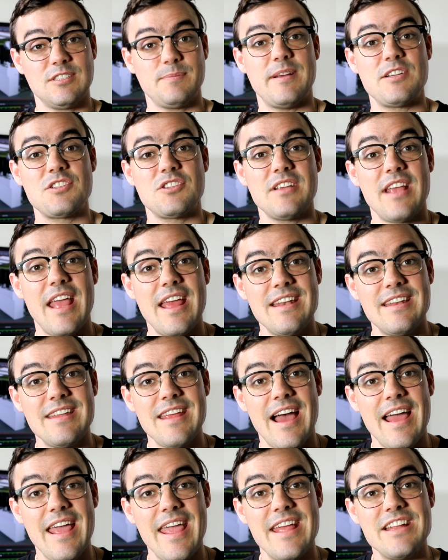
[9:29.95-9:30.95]
especially N
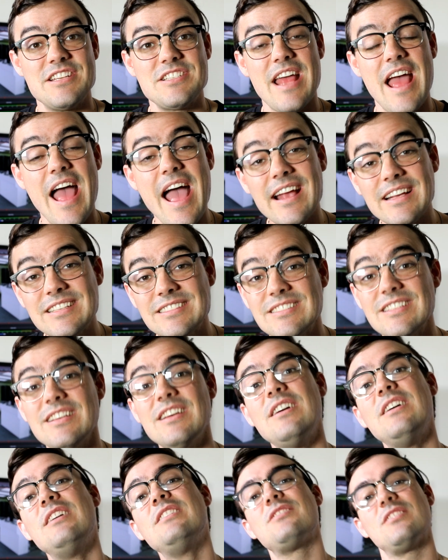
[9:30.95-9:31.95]
D I H X.
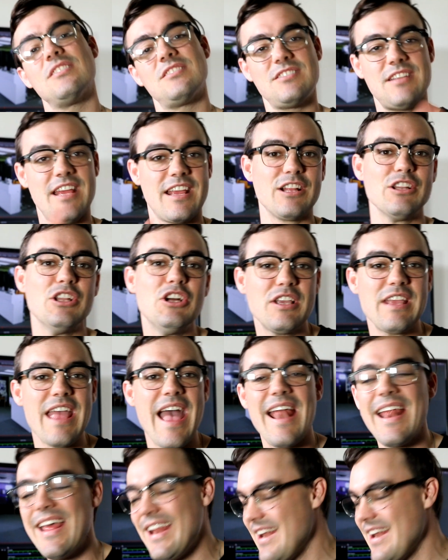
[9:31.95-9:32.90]
So let's take a look at